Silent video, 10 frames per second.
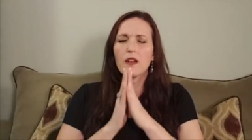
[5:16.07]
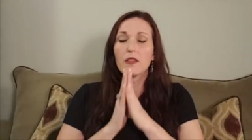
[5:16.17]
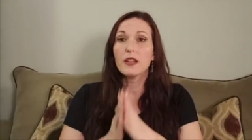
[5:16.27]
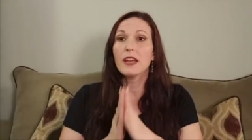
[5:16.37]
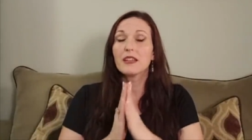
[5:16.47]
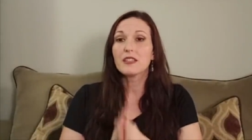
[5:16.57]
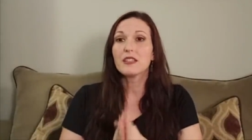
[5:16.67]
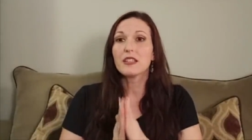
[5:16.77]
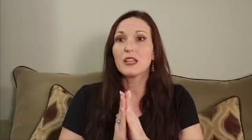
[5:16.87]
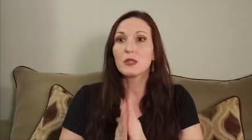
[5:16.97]
The next
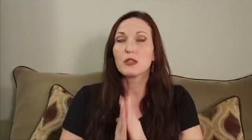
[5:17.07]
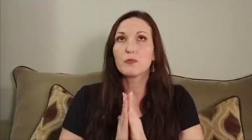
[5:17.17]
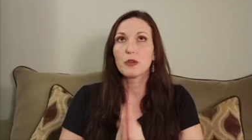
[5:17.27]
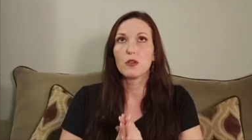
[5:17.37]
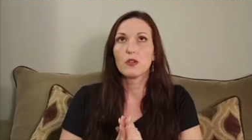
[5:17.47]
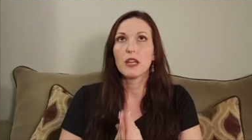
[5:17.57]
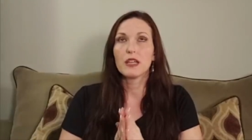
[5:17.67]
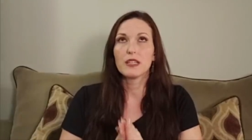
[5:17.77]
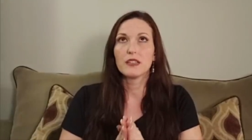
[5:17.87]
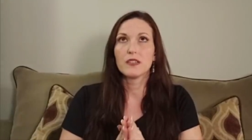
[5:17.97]
thing he spoke
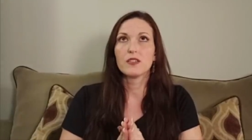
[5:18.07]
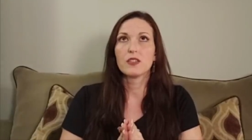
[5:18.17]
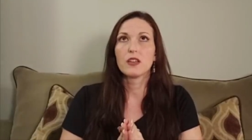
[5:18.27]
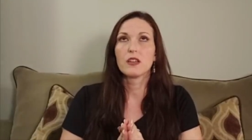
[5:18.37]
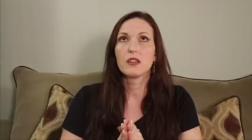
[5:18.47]
is